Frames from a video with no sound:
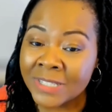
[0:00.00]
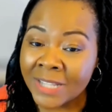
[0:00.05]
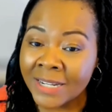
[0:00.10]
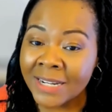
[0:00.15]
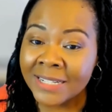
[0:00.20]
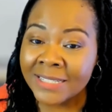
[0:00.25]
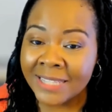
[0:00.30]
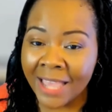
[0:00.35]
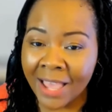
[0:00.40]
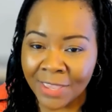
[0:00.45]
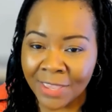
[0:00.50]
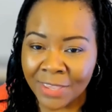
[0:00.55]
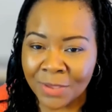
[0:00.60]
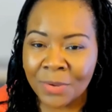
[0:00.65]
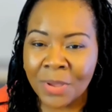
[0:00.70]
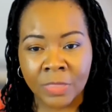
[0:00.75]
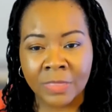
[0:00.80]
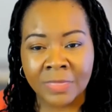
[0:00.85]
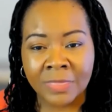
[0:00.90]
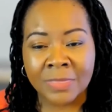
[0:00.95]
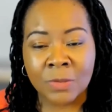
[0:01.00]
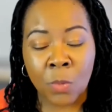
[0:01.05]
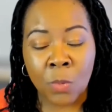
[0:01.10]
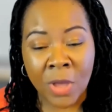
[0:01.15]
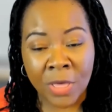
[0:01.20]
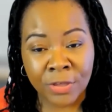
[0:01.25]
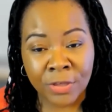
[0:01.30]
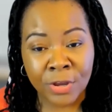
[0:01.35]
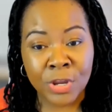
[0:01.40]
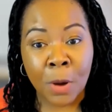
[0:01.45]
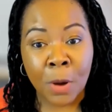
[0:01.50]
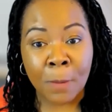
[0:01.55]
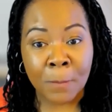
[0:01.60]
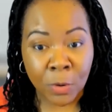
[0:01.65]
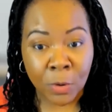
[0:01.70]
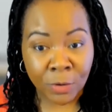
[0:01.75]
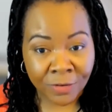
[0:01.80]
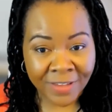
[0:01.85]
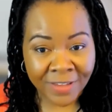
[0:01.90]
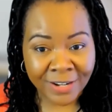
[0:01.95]
going to tell you whether your
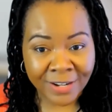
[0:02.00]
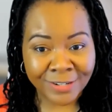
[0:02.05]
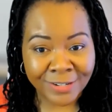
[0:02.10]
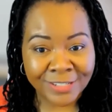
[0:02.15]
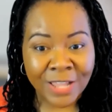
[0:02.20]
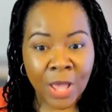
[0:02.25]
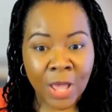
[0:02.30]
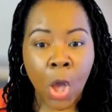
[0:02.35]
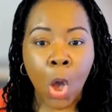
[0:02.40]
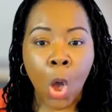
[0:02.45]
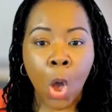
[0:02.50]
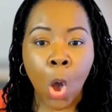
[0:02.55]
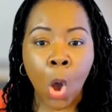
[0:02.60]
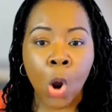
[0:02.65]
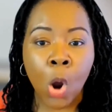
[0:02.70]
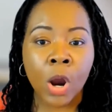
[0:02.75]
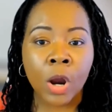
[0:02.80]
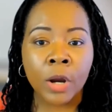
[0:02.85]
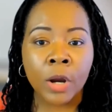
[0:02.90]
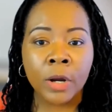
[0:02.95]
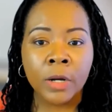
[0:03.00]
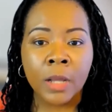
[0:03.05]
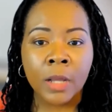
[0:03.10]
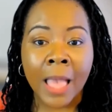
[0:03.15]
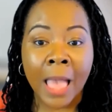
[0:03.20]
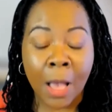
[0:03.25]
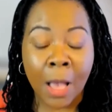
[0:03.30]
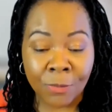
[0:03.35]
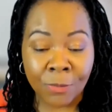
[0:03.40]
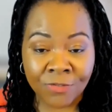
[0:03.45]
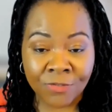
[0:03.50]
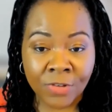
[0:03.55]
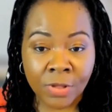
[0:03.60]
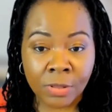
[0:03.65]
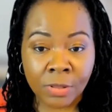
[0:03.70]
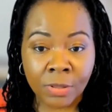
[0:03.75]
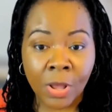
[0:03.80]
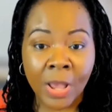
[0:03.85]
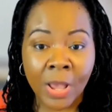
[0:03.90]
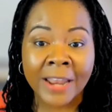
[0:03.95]
motivators are
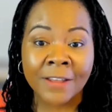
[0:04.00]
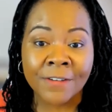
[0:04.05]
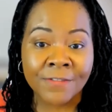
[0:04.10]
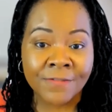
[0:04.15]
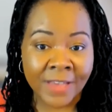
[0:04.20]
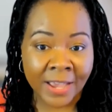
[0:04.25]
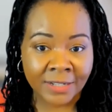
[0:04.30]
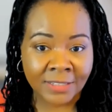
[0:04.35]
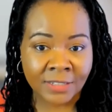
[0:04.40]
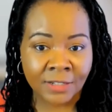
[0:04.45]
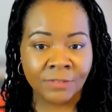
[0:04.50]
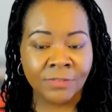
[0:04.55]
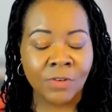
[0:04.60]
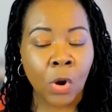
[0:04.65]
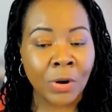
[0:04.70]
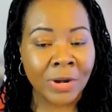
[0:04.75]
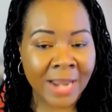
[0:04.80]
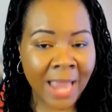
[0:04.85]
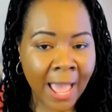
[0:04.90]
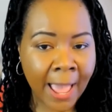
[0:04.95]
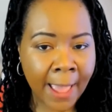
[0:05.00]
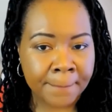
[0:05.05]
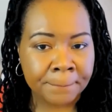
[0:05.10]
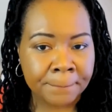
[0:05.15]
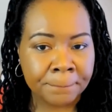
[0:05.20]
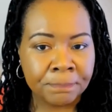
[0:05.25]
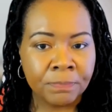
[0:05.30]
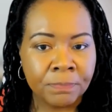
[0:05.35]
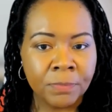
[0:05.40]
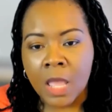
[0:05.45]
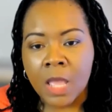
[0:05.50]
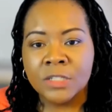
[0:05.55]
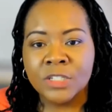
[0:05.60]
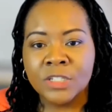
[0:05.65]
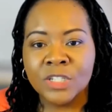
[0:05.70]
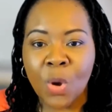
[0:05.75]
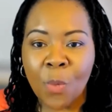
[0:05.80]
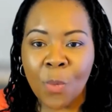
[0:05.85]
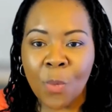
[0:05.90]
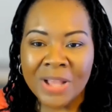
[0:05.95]
helpful and effective or not.
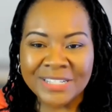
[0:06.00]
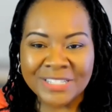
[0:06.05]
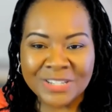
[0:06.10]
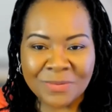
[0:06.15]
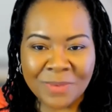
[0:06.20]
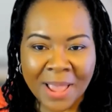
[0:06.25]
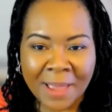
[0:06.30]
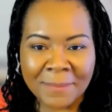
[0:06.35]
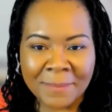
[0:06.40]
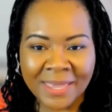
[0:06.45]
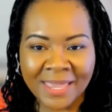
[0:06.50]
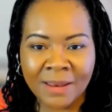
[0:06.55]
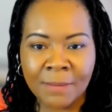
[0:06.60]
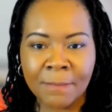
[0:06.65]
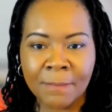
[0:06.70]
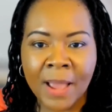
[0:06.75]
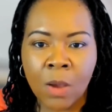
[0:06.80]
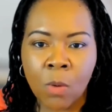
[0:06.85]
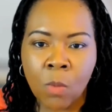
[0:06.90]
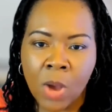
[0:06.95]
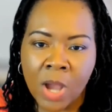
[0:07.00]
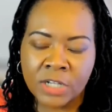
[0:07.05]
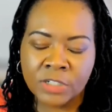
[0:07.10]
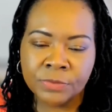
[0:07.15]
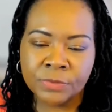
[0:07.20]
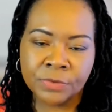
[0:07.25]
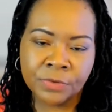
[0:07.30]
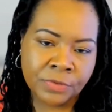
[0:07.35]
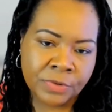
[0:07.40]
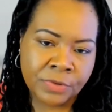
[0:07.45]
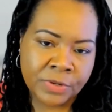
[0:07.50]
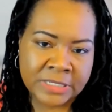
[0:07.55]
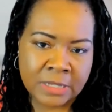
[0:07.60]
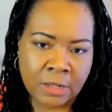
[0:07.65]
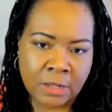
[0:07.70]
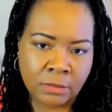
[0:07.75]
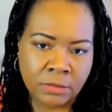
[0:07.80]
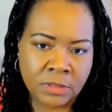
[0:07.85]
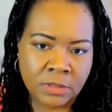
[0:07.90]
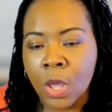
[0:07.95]
So, what do I mean by watch for
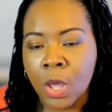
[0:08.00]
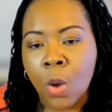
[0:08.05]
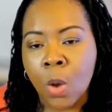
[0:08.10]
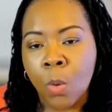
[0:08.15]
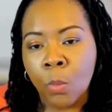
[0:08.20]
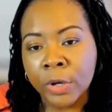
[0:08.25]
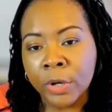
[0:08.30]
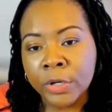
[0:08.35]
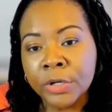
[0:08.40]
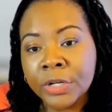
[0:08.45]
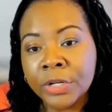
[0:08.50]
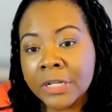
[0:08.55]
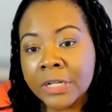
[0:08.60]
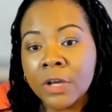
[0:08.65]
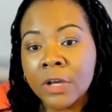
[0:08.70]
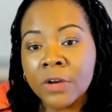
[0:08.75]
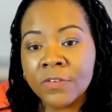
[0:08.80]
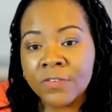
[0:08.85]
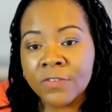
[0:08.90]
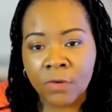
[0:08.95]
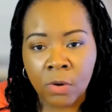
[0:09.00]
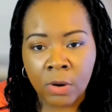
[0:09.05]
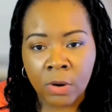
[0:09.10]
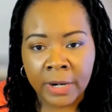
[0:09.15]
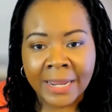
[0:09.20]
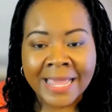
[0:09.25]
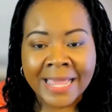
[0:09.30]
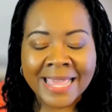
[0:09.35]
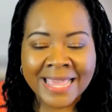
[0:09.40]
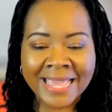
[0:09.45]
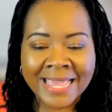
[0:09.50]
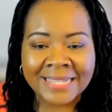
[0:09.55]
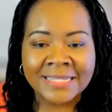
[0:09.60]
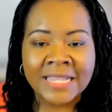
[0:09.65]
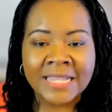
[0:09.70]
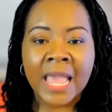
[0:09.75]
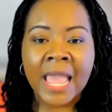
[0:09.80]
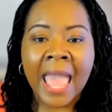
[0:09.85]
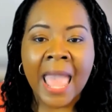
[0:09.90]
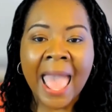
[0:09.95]
results? What you're going to look for is
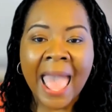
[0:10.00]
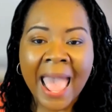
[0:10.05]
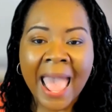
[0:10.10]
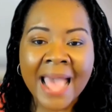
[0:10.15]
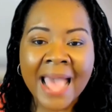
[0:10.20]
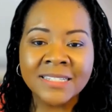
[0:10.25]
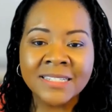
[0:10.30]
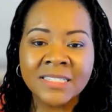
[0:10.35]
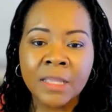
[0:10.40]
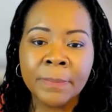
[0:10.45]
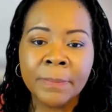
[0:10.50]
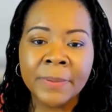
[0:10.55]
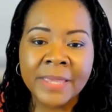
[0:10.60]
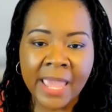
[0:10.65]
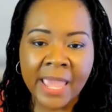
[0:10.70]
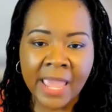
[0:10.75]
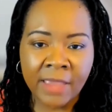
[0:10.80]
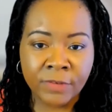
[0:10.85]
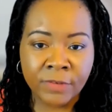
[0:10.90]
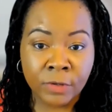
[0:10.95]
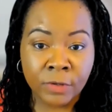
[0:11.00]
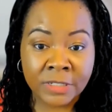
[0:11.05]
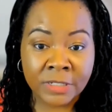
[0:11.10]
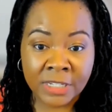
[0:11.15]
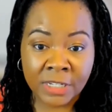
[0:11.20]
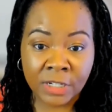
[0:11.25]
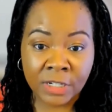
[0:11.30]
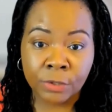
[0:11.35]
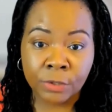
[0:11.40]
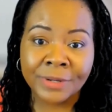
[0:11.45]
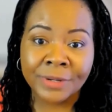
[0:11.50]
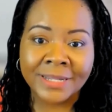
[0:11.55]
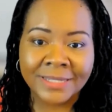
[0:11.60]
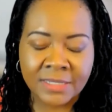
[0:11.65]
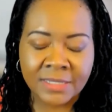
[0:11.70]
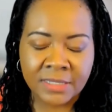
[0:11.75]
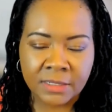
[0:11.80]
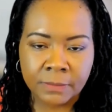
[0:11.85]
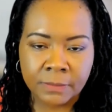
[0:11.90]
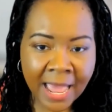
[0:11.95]
has the behavior
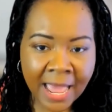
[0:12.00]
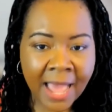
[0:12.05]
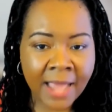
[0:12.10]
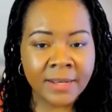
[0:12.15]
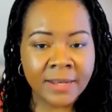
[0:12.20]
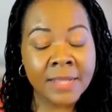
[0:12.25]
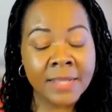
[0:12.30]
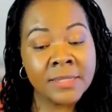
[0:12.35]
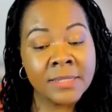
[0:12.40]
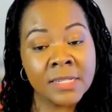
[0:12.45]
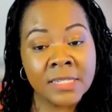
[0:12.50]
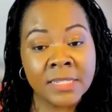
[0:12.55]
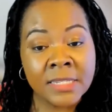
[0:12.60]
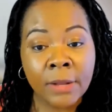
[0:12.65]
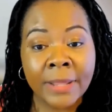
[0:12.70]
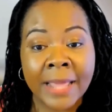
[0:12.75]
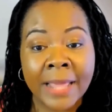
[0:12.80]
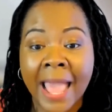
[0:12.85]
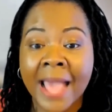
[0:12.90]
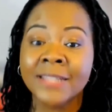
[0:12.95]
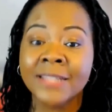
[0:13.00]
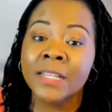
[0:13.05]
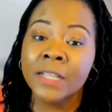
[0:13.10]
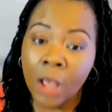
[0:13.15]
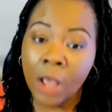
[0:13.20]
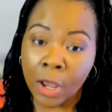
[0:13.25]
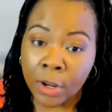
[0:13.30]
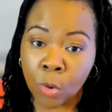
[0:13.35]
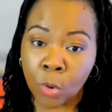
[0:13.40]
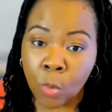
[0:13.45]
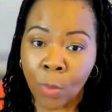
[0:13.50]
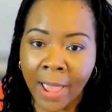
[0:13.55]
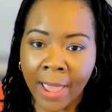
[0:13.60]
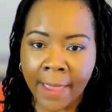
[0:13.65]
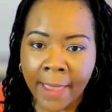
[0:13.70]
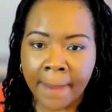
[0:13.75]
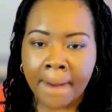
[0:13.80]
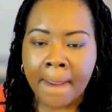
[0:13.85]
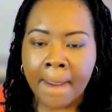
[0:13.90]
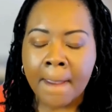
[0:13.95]
decreased? Not necessarily has it gone
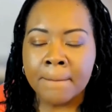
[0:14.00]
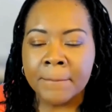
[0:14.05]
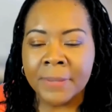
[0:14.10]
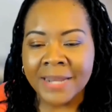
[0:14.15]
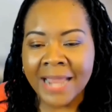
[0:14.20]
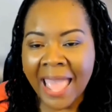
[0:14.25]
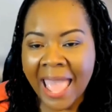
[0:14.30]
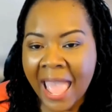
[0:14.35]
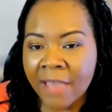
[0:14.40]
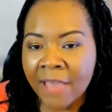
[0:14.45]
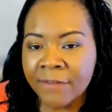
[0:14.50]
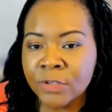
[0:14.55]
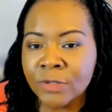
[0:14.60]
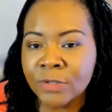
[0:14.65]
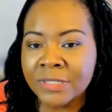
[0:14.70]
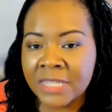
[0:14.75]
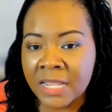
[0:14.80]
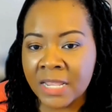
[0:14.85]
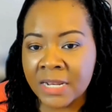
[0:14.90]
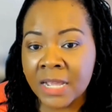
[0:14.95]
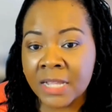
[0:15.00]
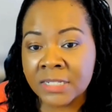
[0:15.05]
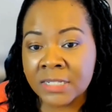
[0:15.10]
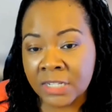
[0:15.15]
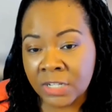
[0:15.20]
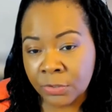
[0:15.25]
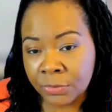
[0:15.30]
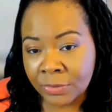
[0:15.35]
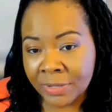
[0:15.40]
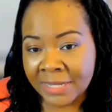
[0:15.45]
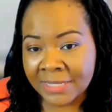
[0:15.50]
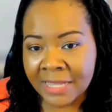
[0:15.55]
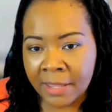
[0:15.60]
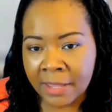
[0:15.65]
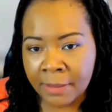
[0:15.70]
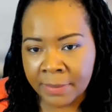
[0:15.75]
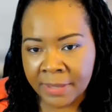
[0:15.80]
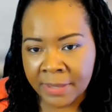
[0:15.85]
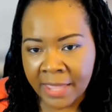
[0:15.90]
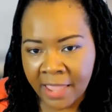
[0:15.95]
away, but have you seen a decrease
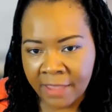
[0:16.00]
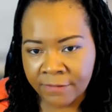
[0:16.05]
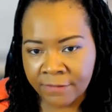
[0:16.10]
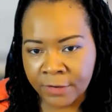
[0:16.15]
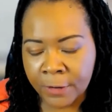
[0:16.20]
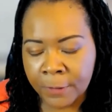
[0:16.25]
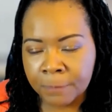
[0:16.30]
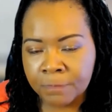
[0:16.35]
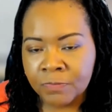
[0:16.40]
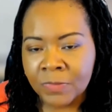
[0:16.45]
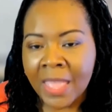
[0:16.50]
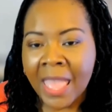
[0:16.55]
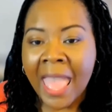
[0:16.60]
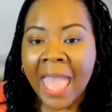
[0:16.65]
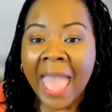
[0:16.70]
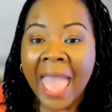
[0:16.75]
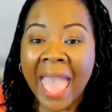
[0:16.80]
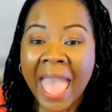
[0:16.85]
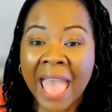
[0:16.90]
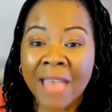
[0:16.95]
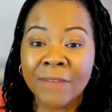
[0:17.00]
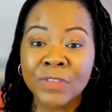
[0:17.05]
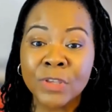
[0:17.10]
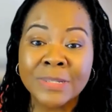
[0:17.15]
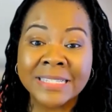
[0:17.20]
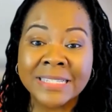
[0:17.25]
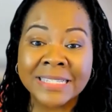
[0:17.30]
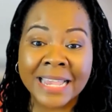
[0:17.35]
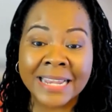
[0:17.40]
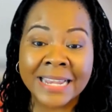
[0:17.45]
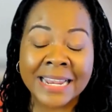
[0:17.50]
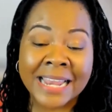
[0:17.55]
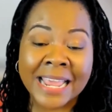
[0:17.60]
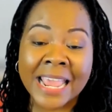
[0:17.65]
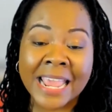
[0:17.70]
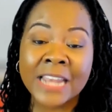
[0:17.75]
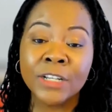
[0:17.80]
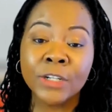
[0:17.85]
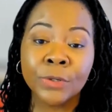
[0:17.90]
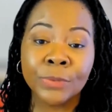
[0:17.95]
in behavior? Have you seen an
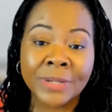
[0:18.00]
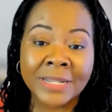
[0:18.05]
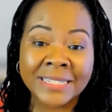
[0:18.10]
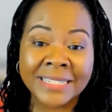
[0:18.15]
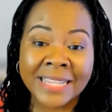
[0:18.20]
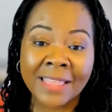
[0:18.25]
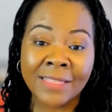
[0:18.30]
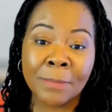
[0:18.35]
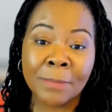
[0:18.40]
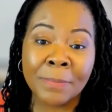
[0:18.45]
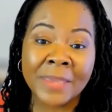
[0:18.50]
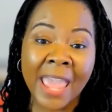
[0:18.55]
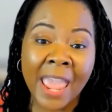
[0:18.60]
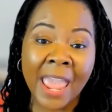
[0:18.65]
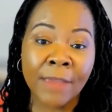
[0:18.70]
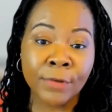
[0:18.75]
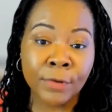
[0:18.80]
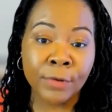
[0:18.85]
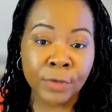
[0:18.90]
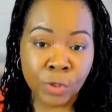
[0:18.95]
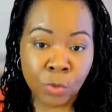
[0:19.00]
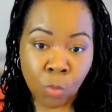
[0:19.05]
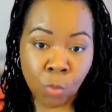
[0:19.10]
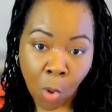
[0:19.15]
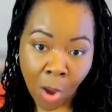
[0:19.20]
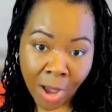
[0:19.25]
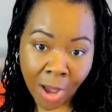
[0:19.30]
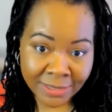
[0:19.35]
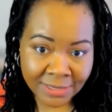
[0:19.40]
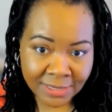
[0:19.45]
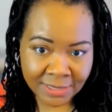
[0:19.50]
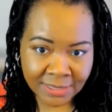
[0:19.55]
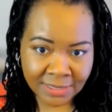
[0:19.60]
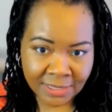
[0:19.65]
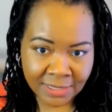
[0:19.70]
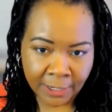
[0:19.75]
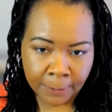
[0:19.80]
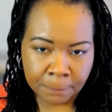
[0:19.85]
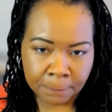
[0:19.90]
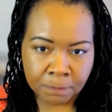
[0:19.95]
increase in the behavior you want to
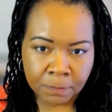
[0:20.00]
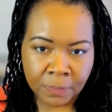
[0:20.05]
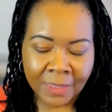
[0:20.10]
see?